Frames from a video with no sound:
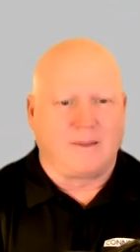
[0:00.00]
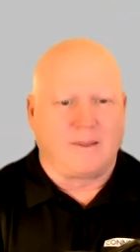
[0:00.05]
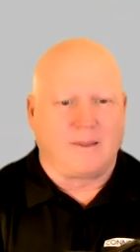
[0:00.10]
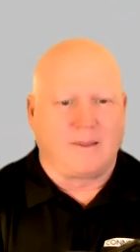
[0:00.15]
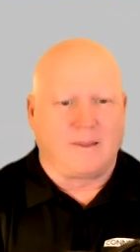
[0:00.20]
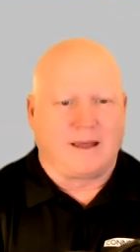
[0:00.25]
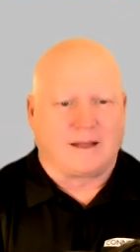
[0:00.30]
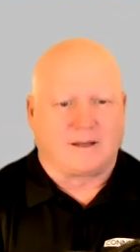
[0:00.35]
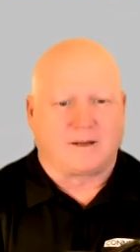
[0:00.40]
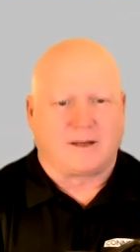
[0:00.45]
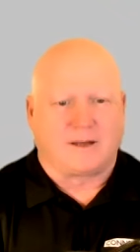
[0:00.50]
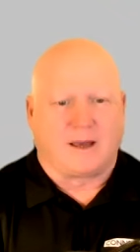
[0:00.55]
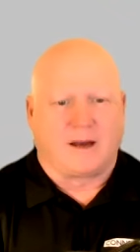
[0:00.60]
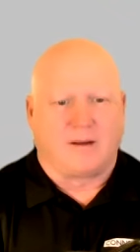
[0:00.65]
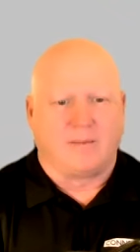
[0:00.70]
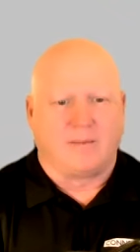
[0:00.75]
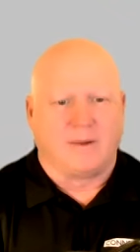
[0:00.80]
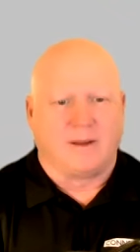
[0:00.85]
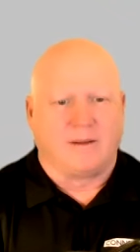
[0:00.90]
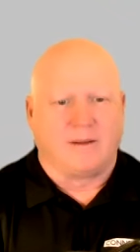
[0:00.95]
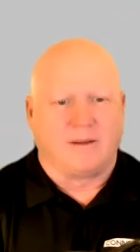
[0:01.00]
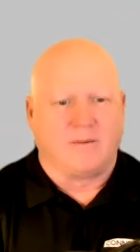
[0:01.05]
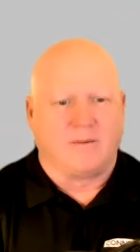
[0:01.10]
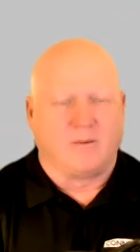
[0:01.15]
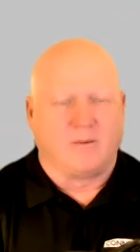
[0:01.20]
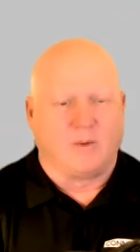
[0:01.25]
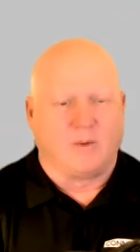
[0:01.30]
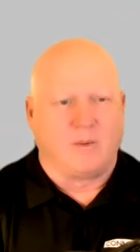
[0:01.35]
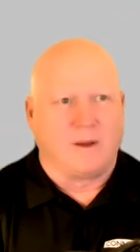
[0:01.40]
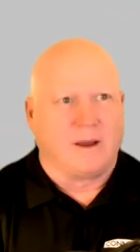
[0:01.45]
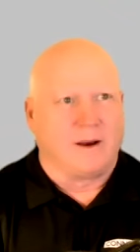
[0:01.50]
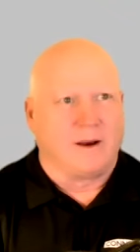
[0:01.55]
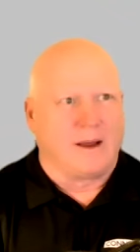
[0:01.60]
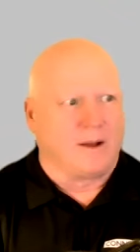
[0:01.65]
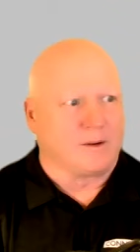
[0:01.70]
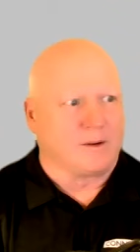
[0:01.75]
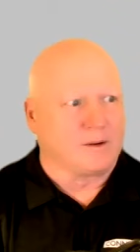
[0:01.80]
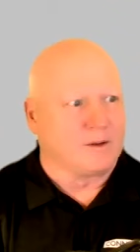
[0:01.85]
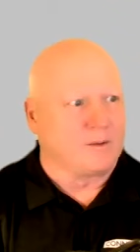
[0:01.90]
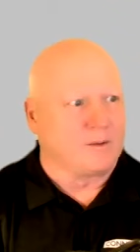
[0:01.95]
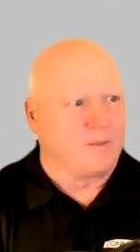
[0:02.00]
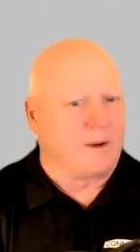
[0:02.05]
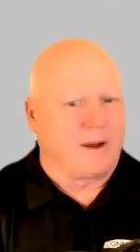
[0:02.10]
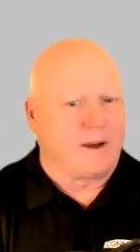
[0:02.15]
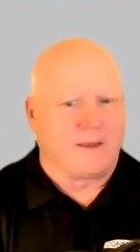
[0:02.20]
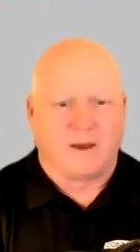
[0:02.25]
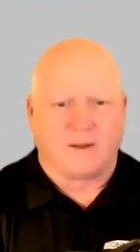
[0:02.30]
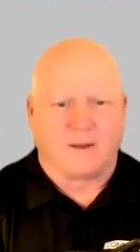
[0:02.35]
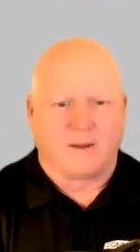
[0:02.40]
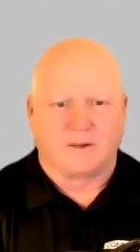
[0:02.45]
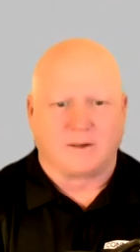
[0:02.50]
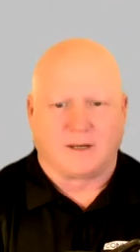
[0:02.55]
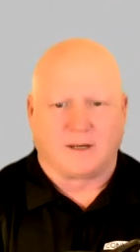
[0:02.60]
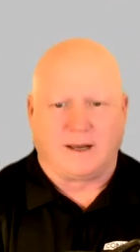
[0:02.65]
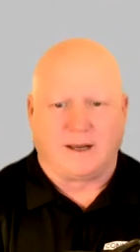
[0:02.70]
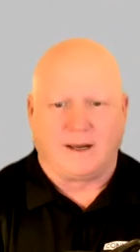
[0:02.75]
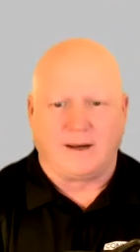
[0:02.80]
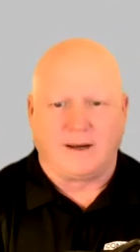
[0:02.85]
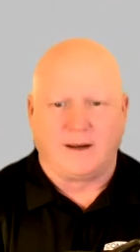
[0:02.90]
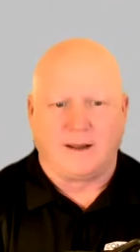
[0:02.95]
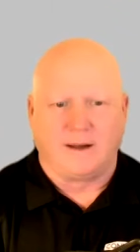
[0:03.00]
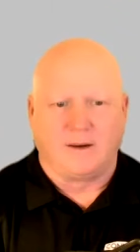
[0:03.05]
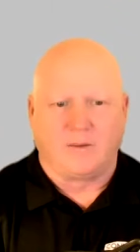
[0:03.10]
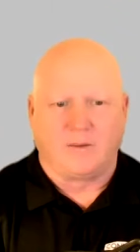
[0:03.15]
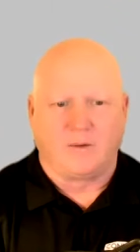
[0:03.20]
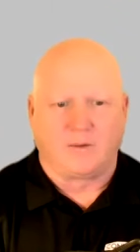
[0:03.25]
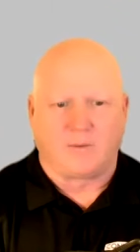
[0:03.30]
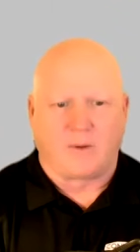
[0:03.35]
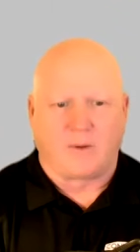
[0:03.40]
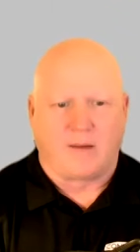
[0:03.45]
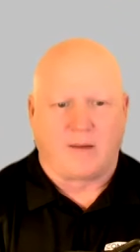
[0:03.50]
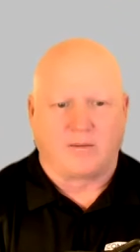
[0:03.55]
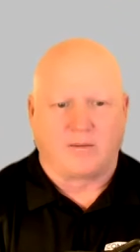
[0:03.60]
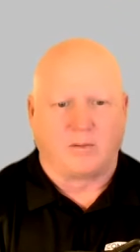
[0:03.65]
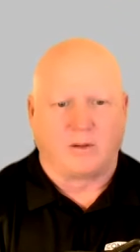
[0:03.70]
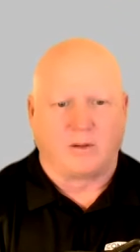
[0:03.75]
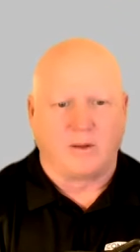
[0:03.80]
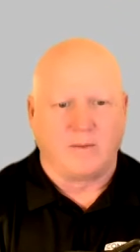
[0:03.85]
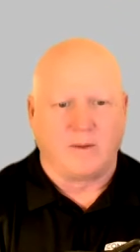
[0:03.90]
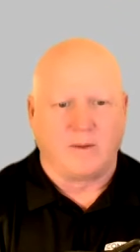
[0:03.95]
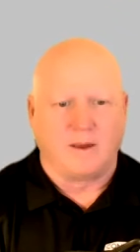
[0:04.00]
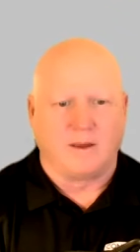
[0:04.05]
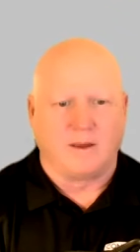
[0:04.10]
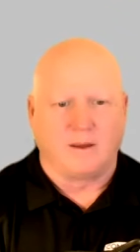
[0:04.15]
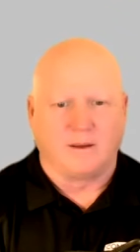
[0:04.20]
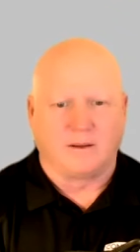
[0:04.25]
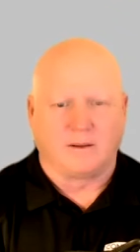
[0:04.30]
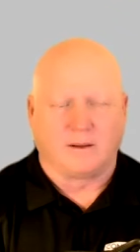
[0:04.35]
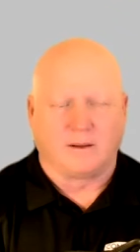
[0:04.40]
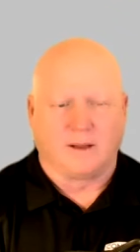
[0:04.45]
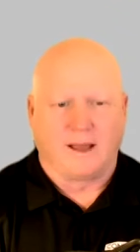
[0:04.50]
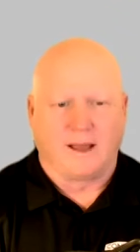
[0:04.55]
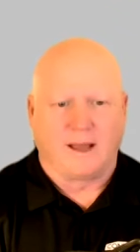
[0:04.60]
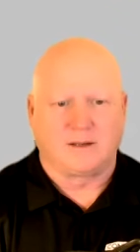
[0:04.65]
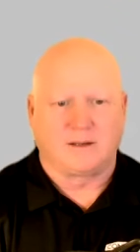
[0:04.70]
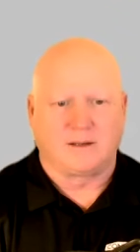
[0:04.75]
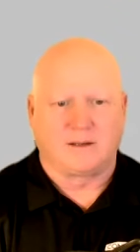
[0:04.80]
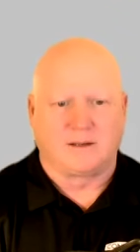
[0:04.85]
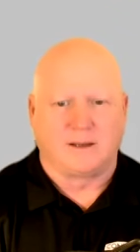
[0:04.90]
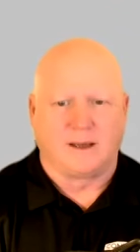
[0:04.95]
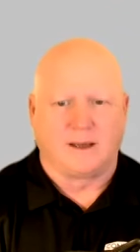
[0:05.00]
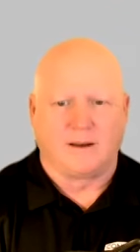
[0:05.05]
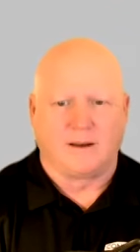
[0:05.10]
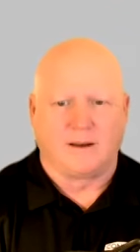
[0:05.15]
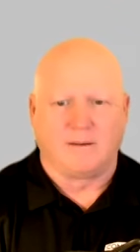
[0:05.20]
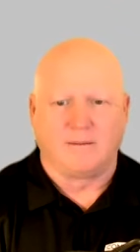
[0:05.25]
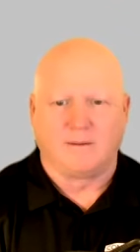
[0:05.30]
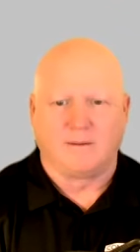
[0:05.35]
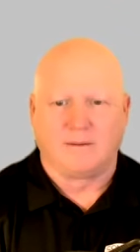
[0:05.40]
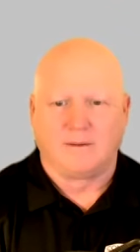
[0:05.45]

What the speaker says: that settlement would be announced by the other side, and it would probably be less than